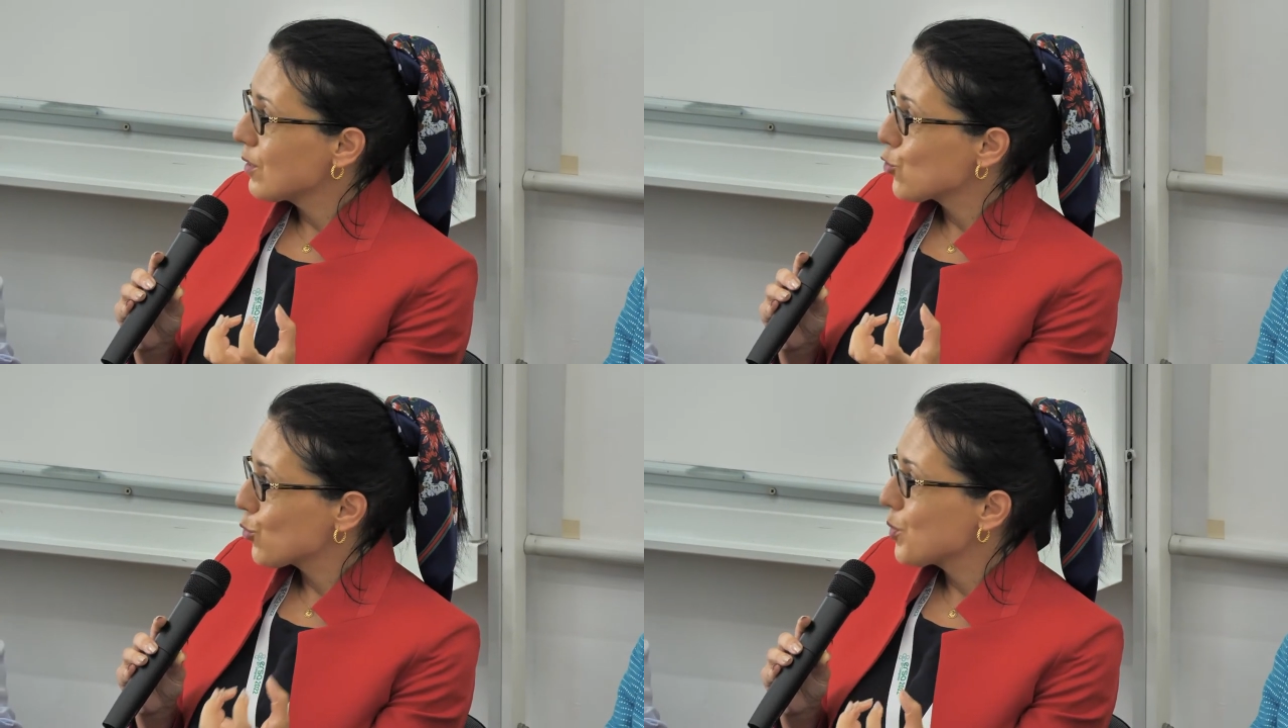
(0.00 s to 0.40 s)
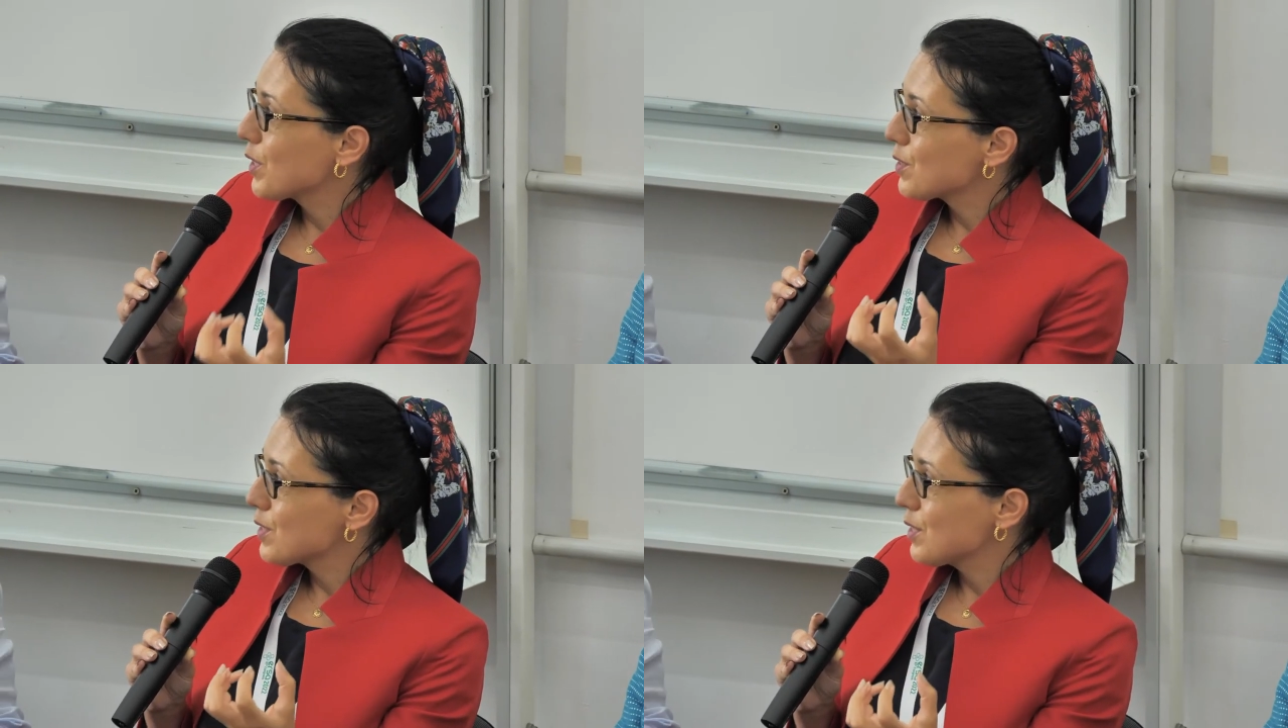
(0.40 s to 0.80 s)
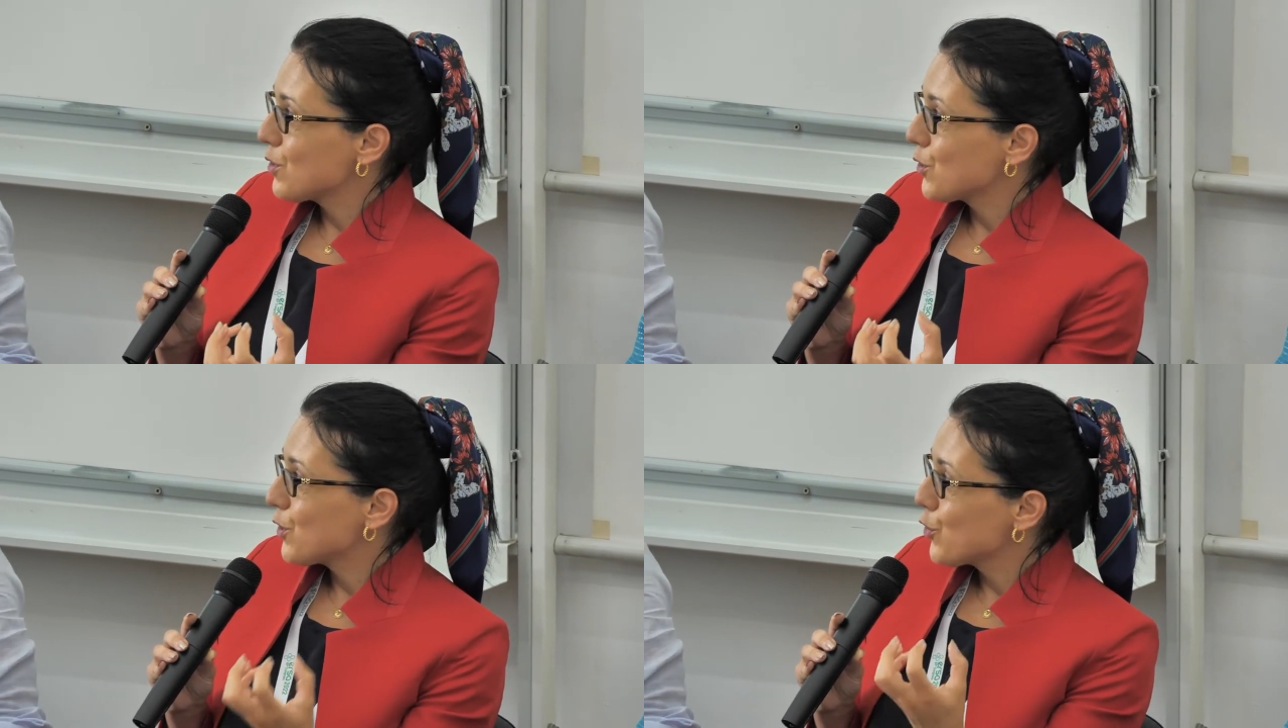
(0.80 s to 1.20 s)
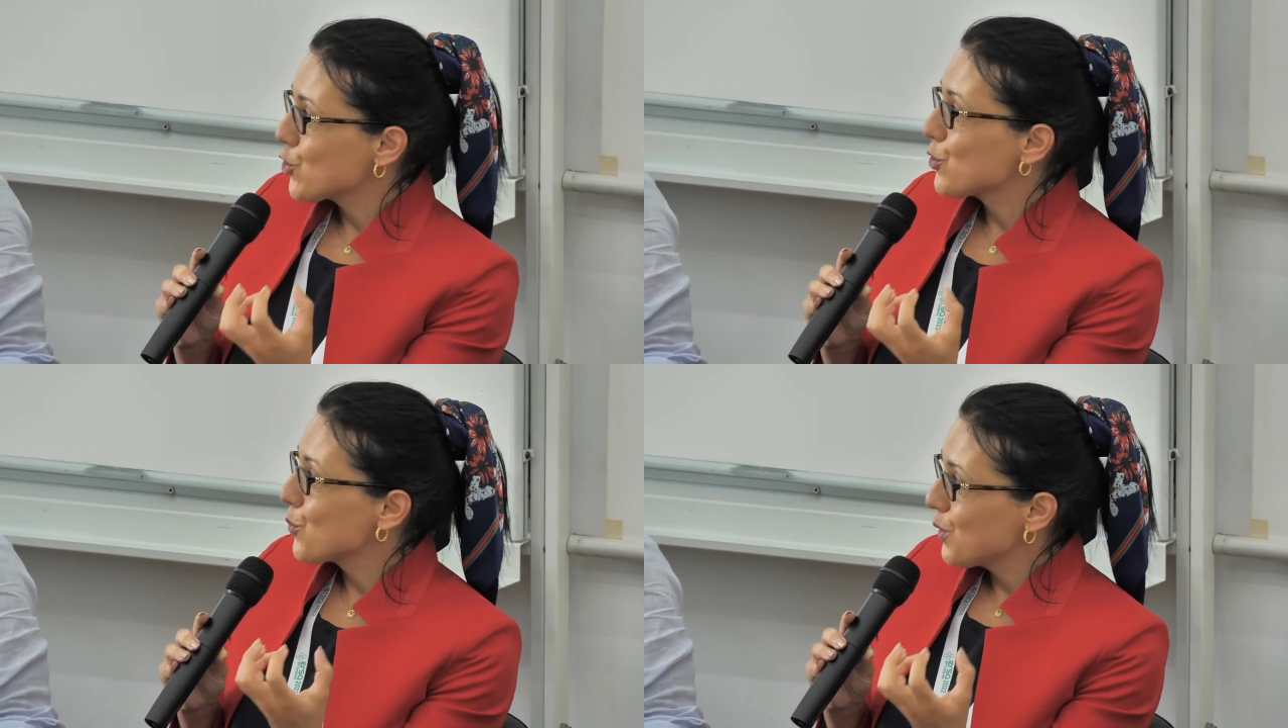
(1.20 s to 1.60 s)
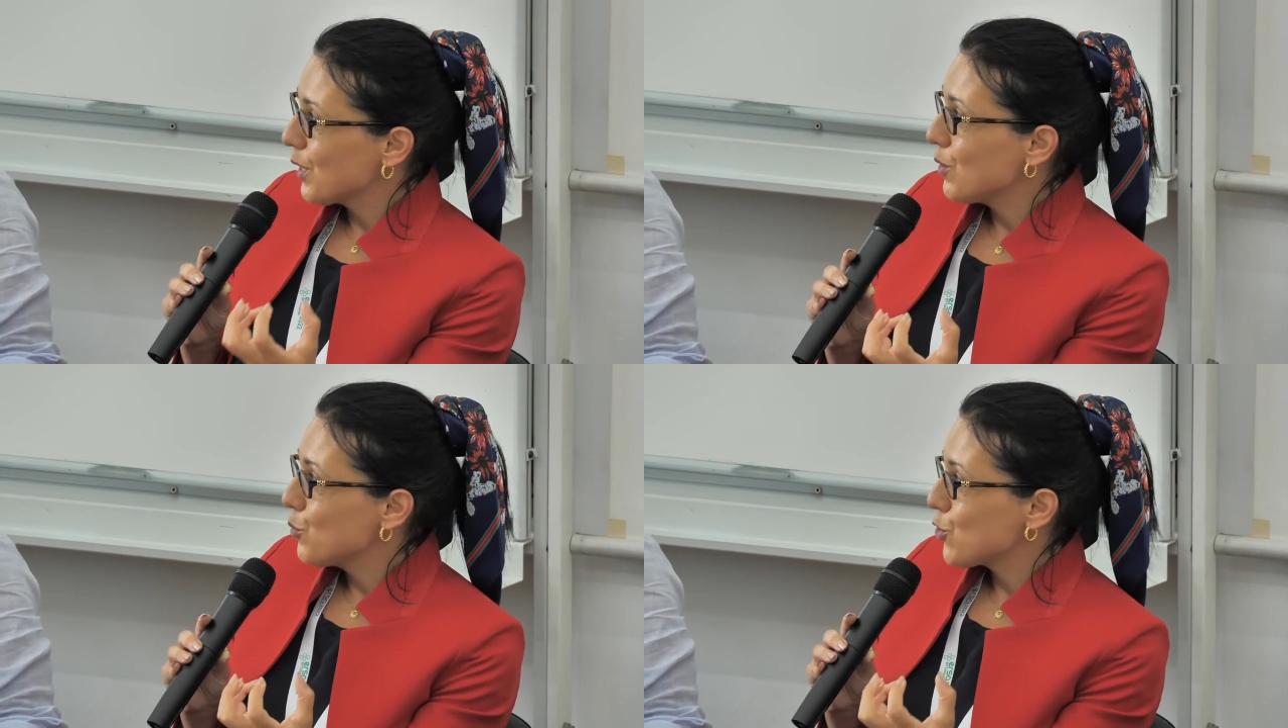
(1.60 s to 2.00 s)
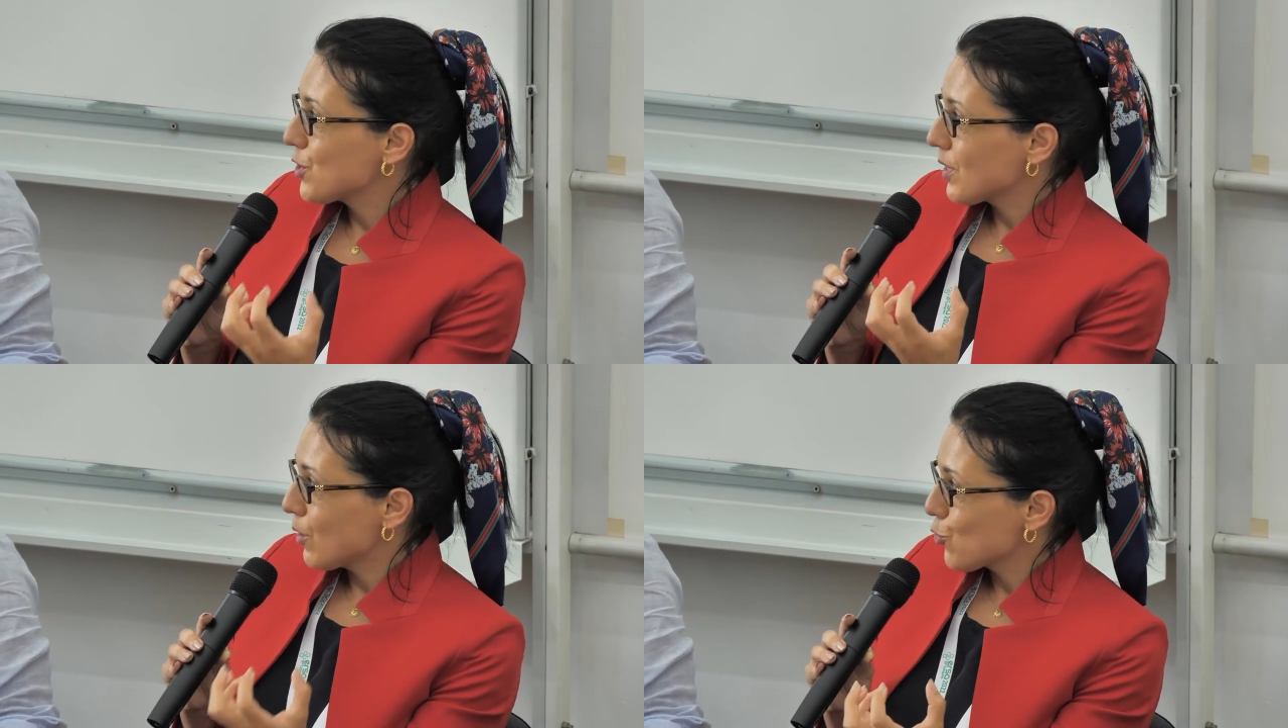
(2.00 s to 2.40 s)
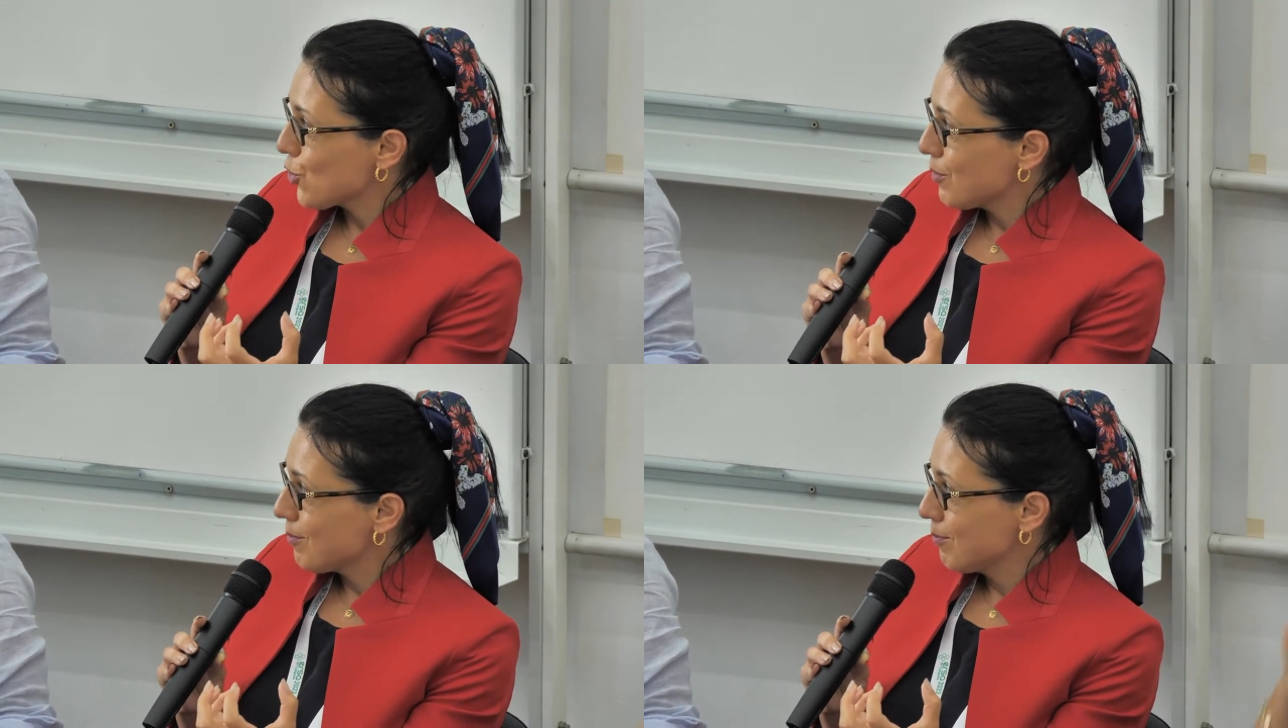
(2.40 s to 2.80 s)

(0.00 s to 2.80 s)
should be considered a regional thing, which is culture,